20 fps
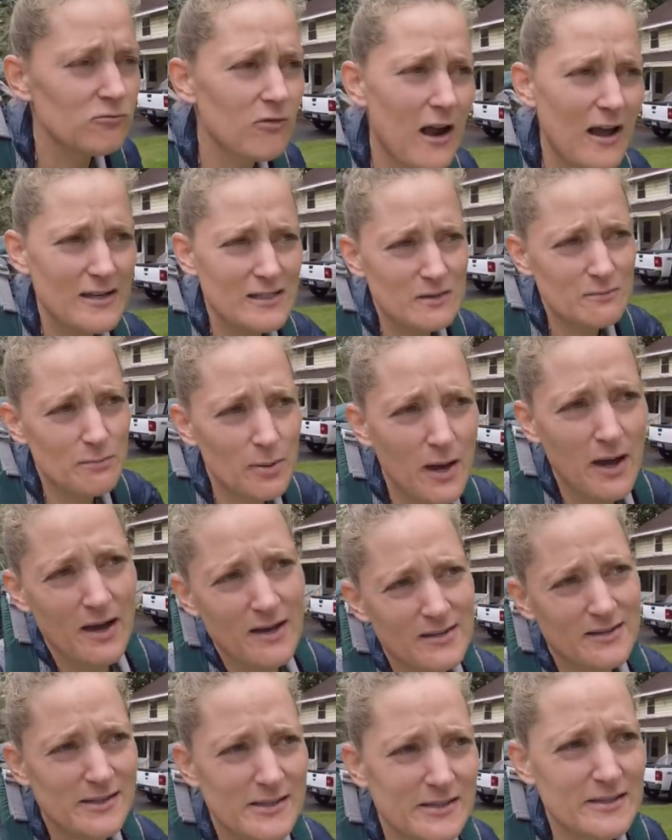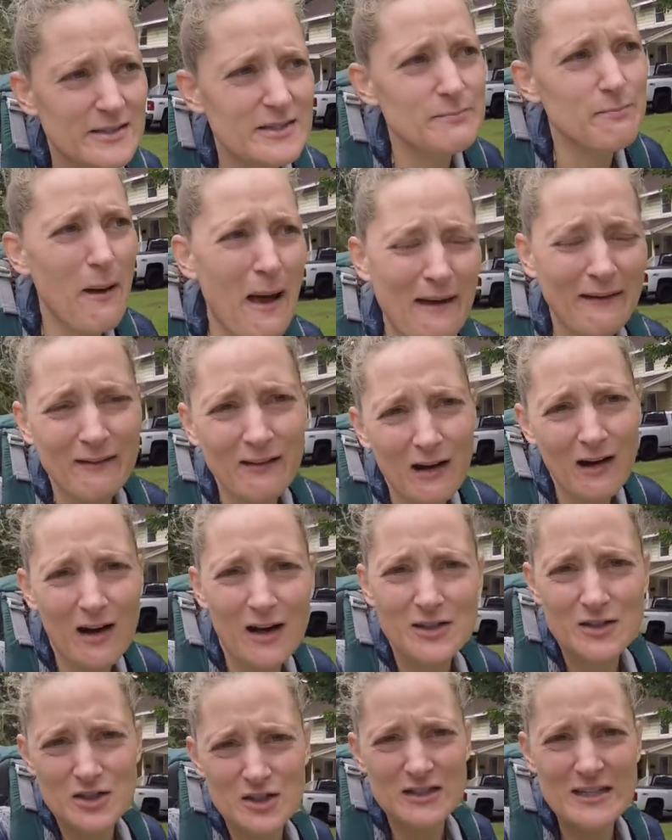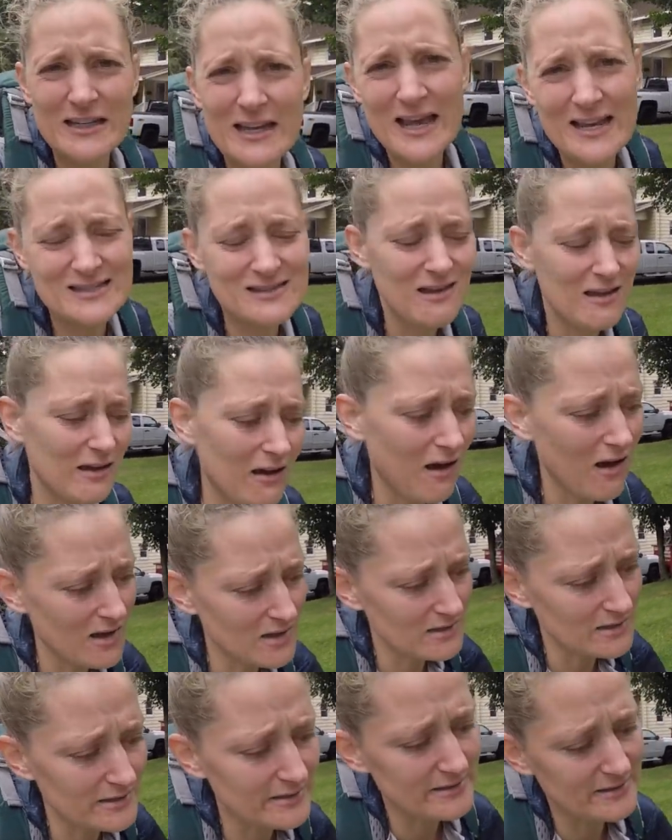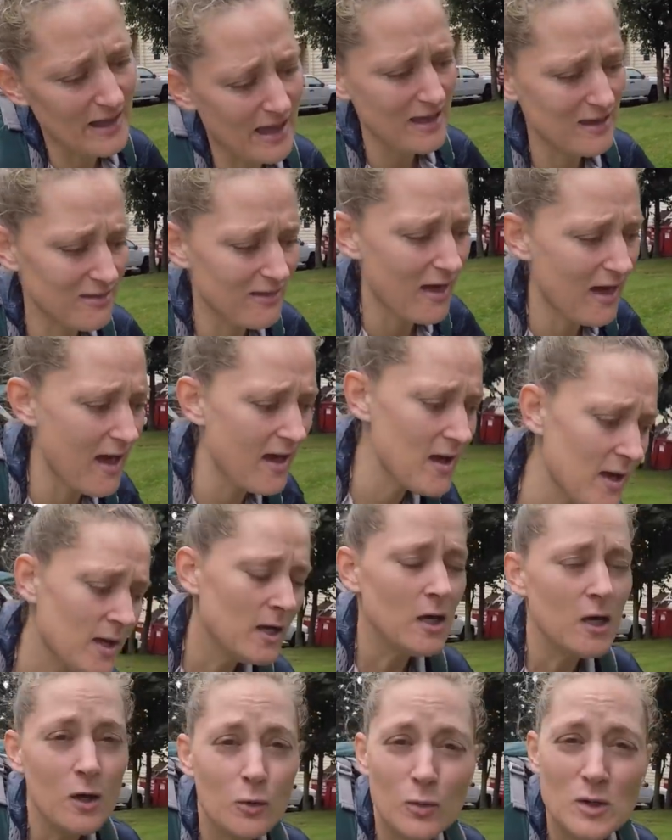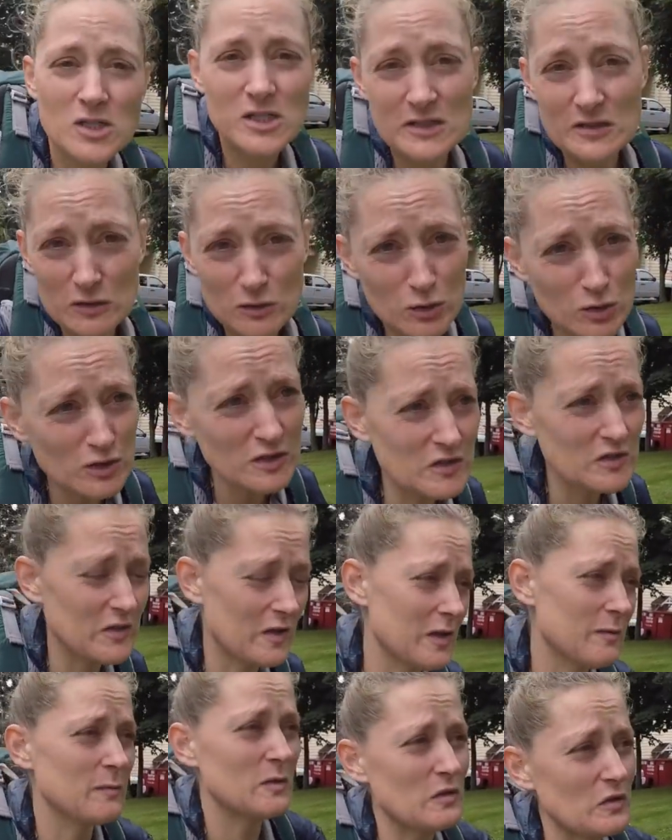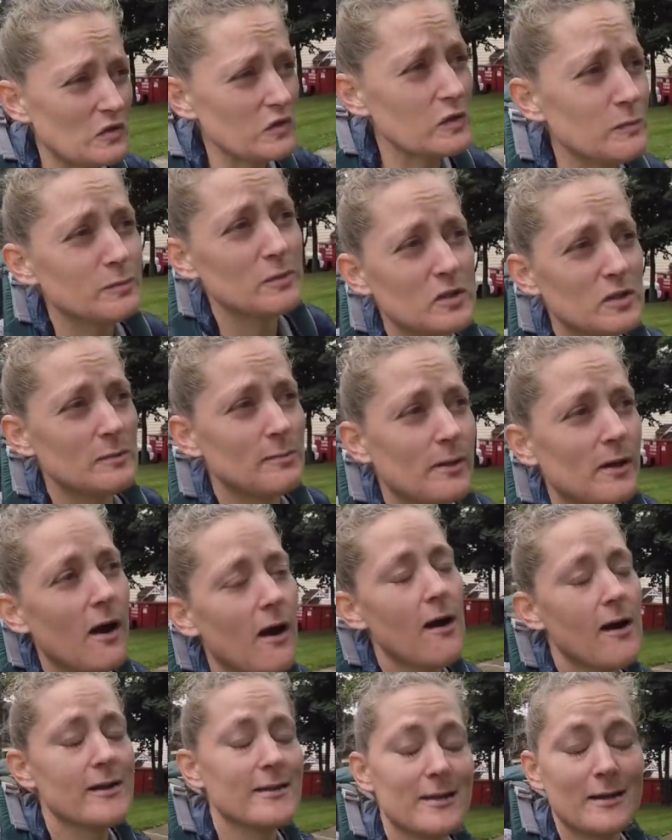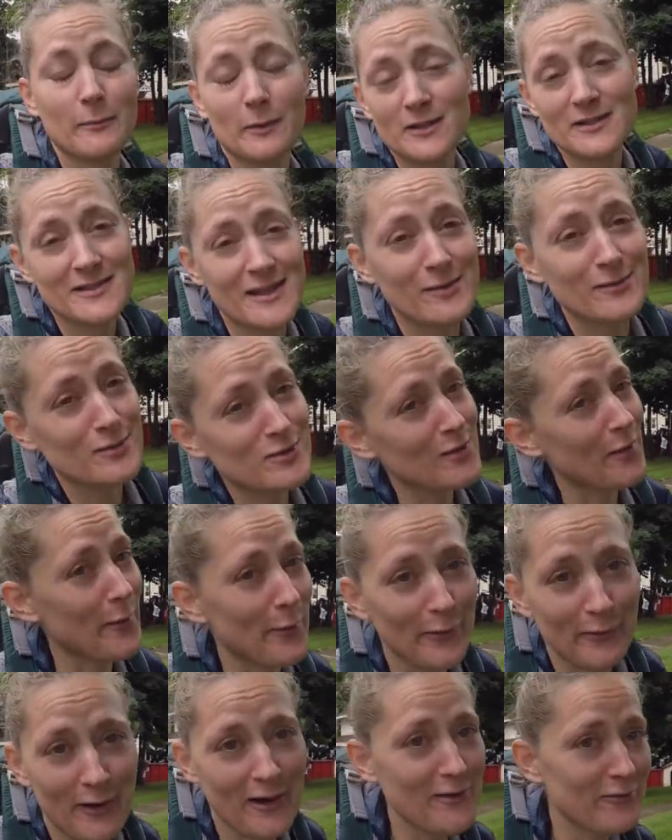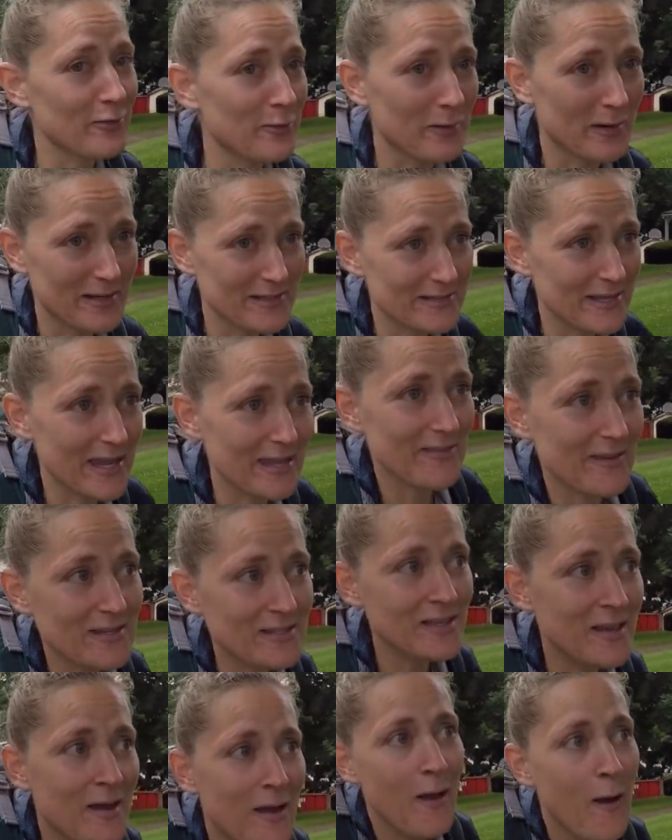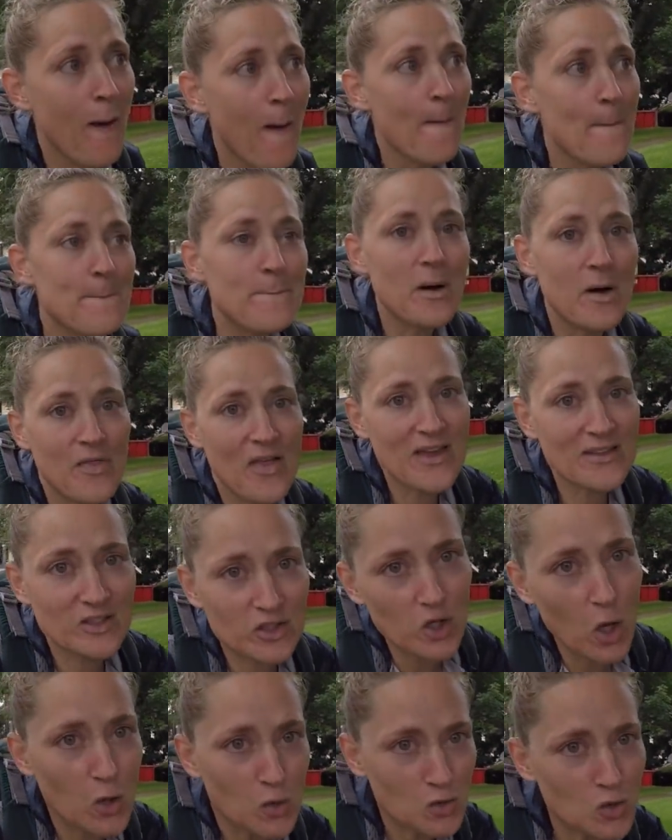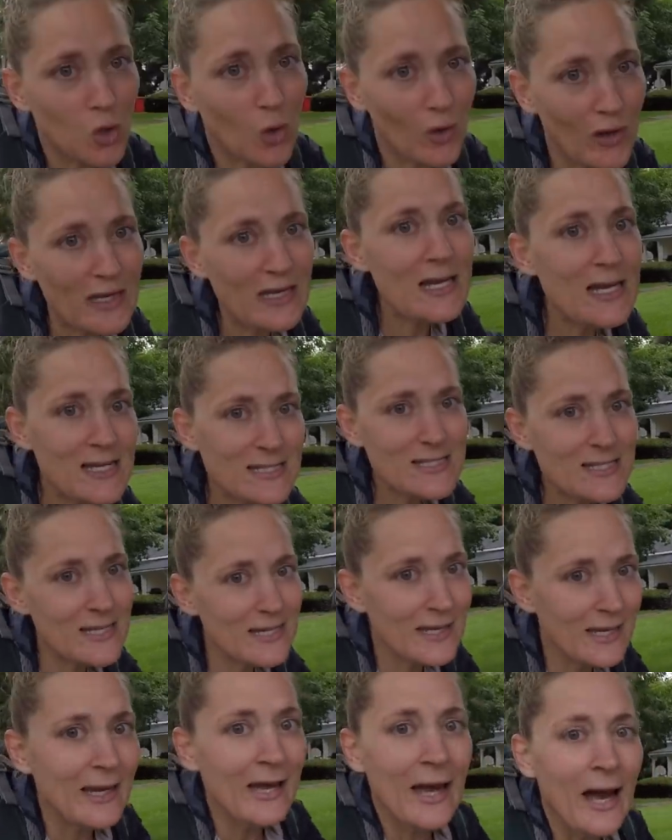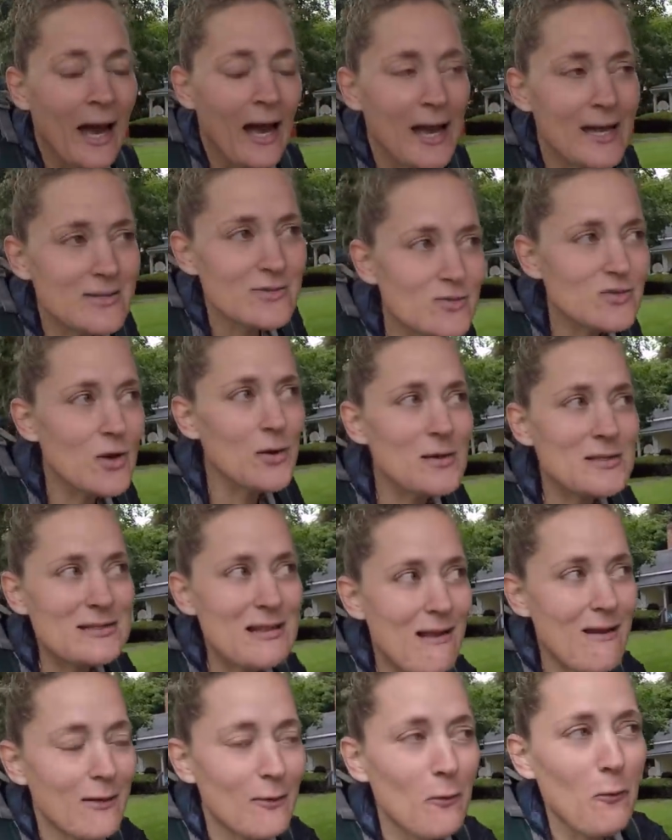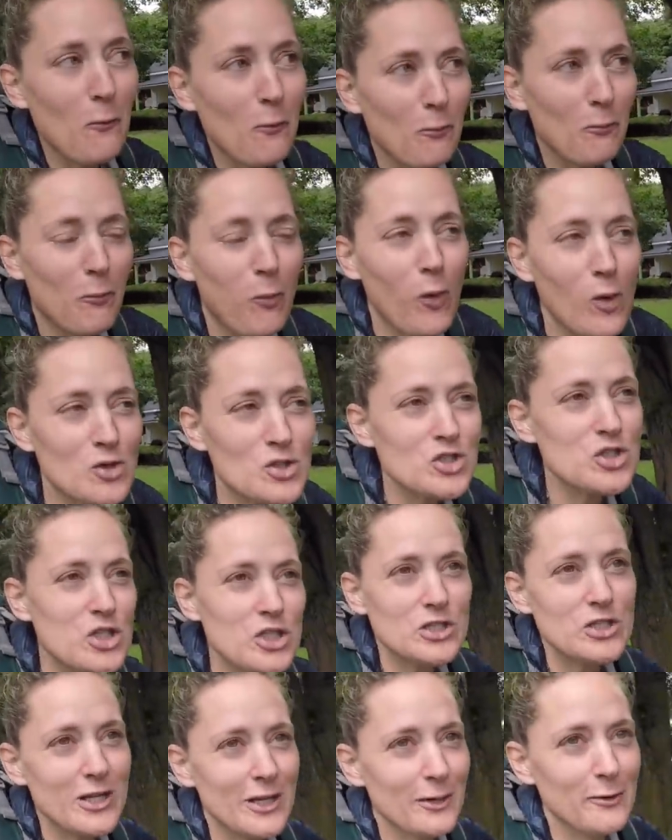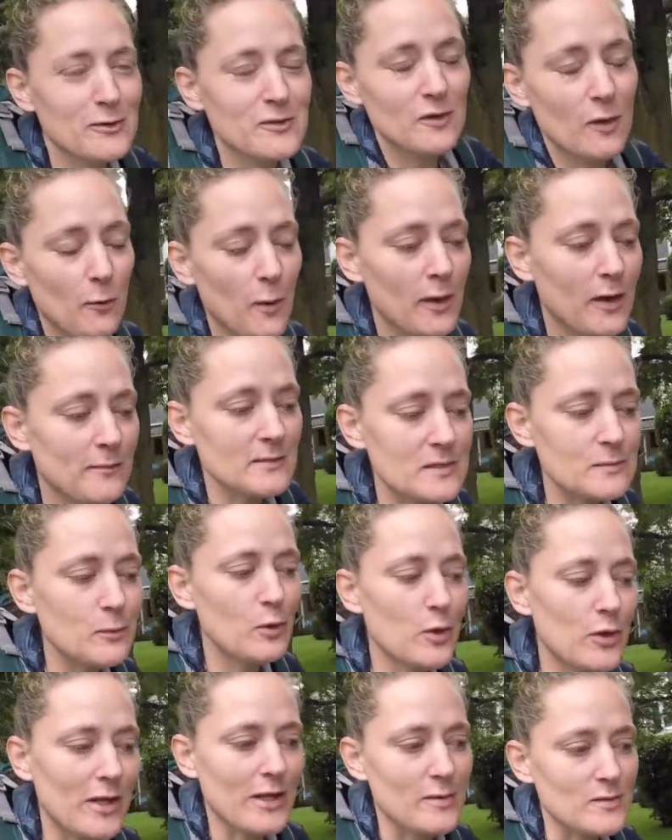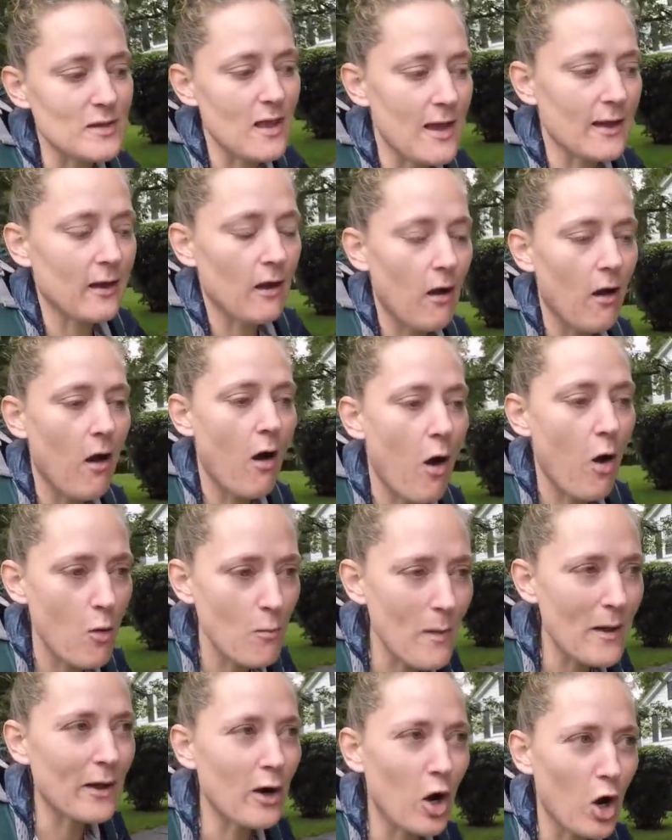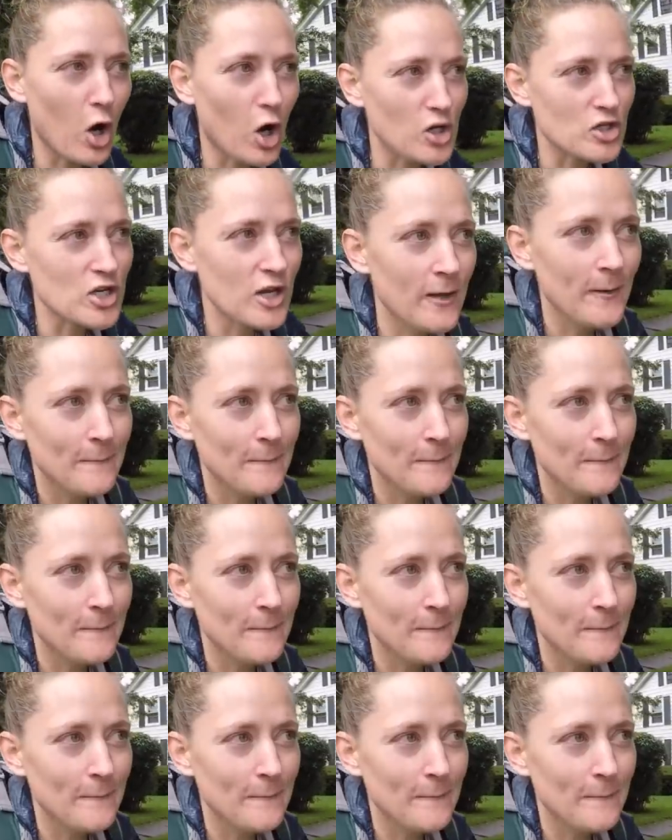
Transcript: random person's back garden, he lets like hikers stay there, which is awesome and super, super kind. I'm gonna sound so ungrateful when I say this, but there's no toilet. And so it's like, what do you do? And so I woke up this morning, it was like, oh my God,